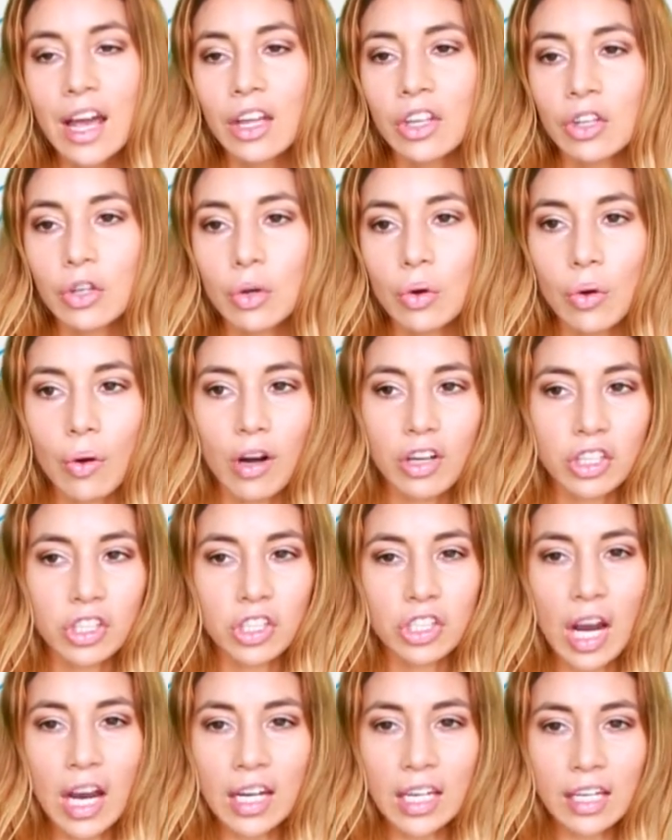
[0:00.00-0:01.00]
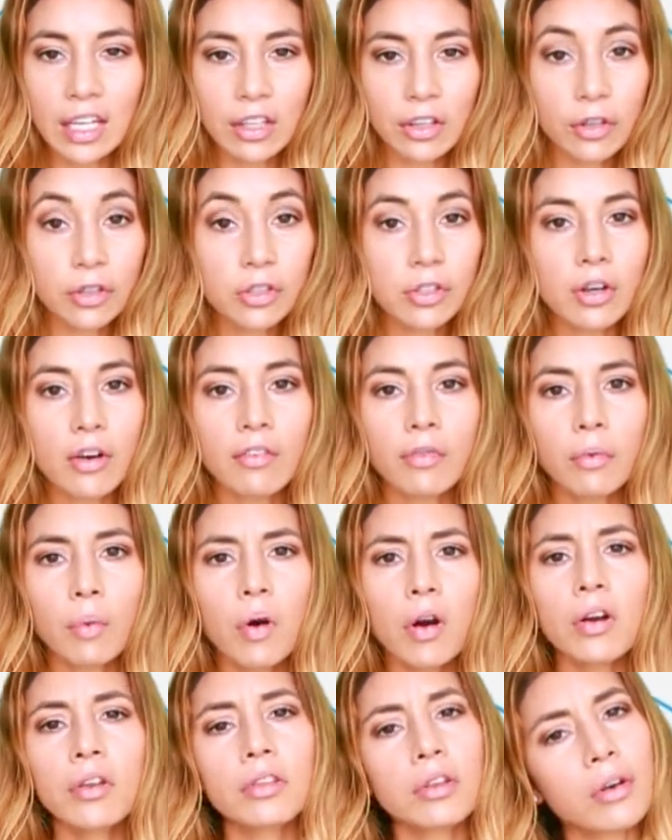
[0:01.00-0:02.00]
You are shining in your
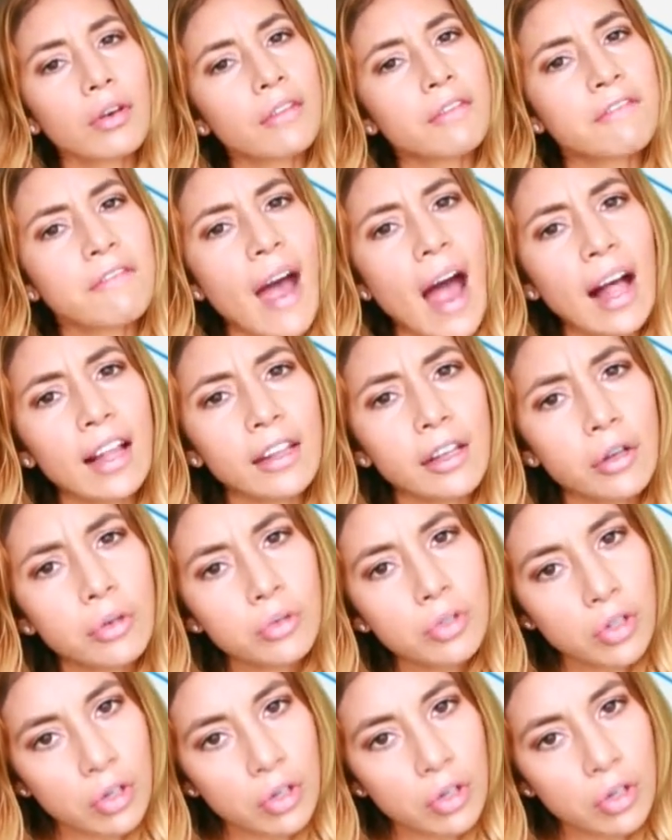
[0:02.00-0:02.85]
self-worth. Your values are